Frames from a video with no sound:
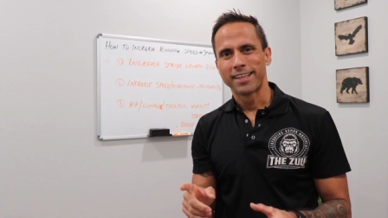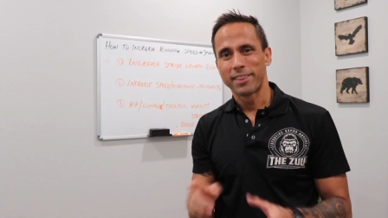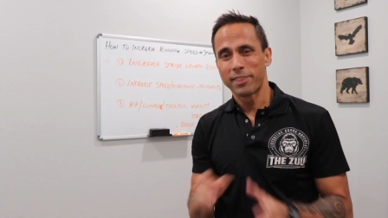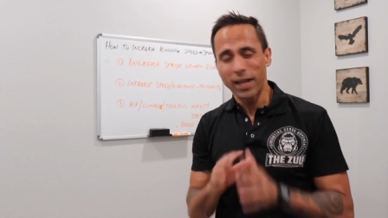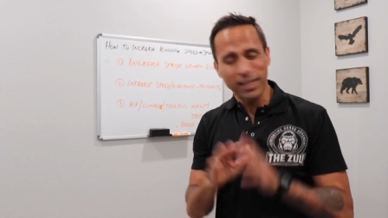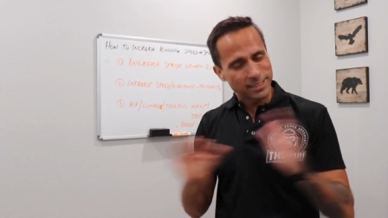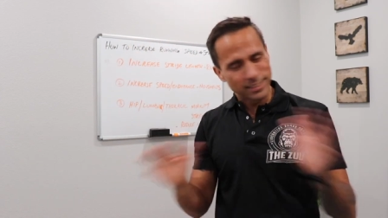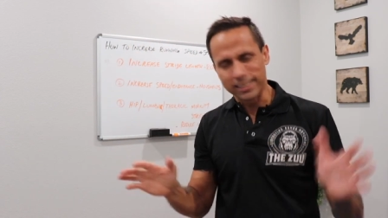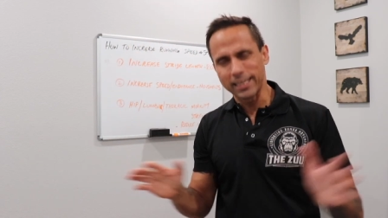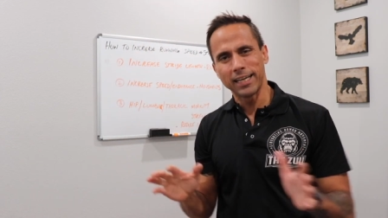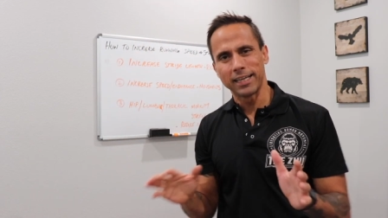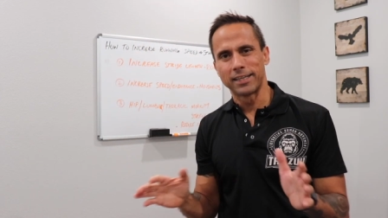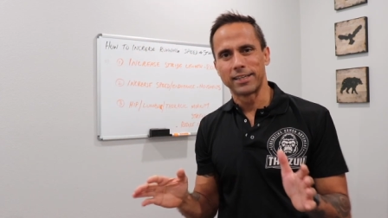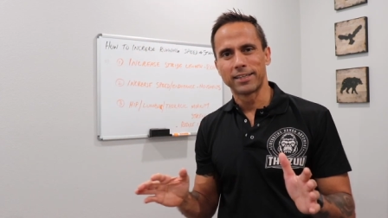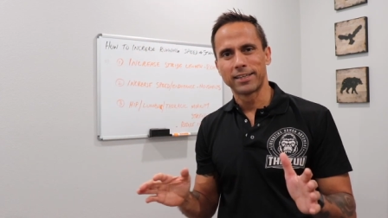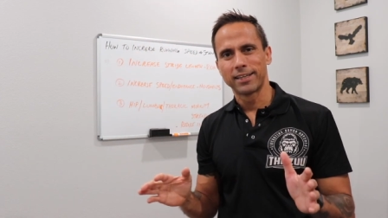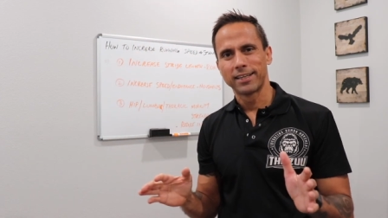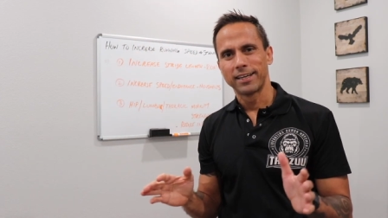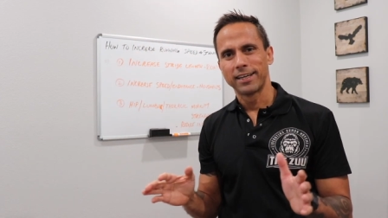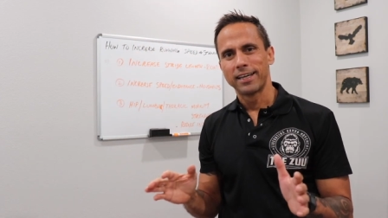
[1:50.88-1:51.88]
That's
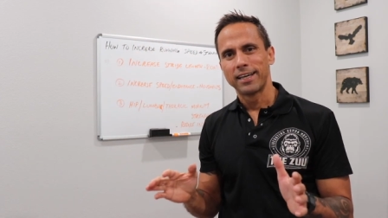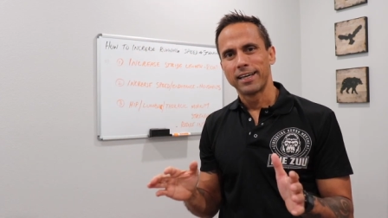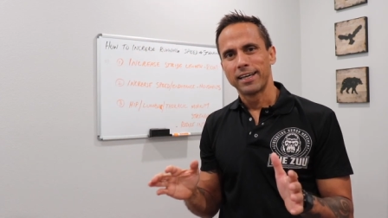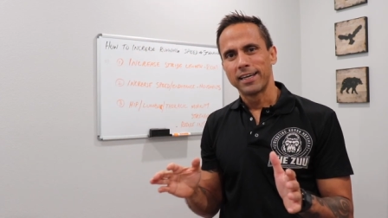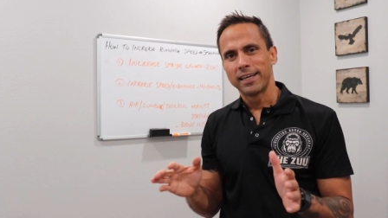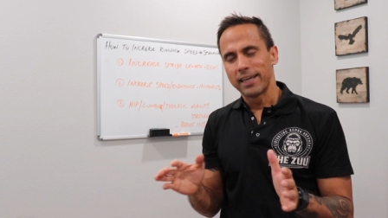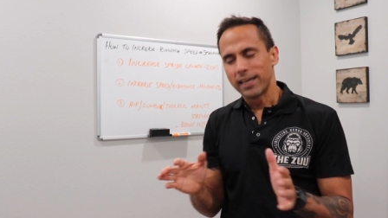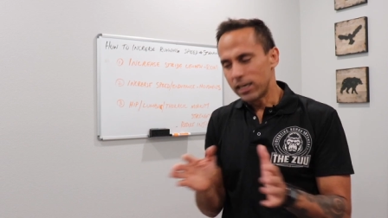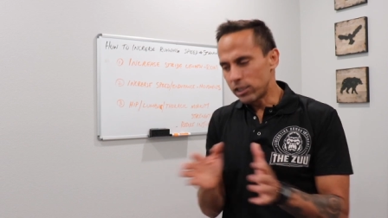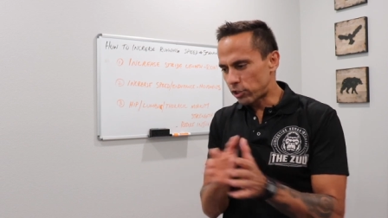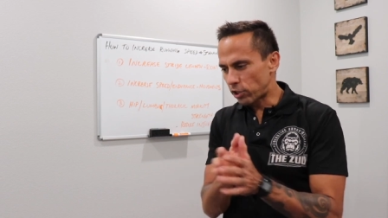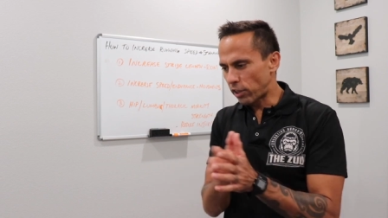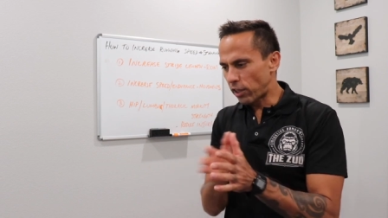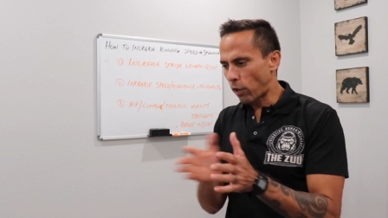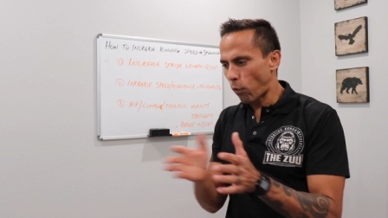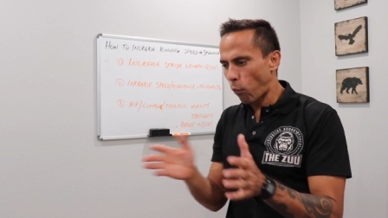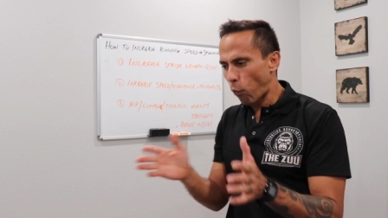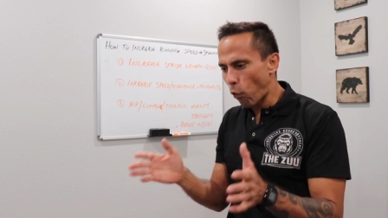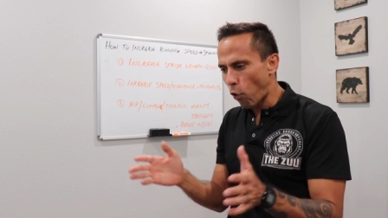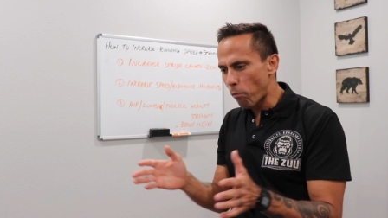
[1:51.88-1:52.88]
it. Into
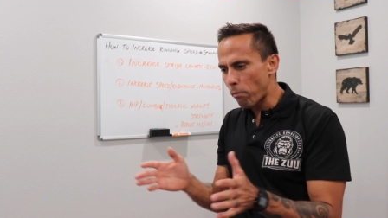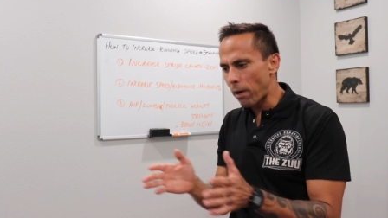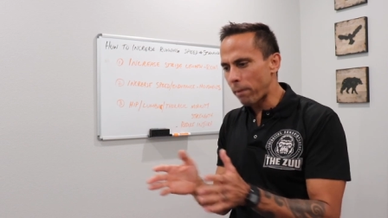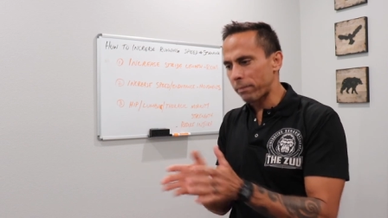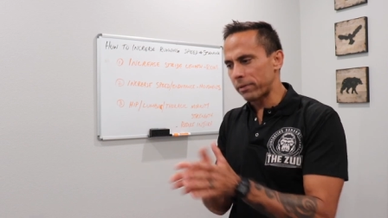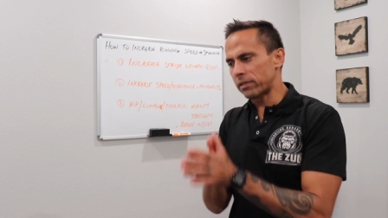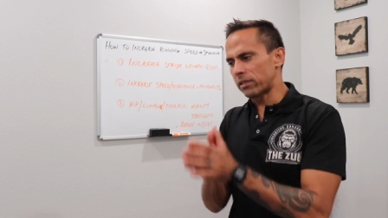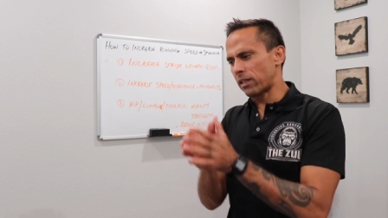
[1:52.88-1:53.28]
their warm-up,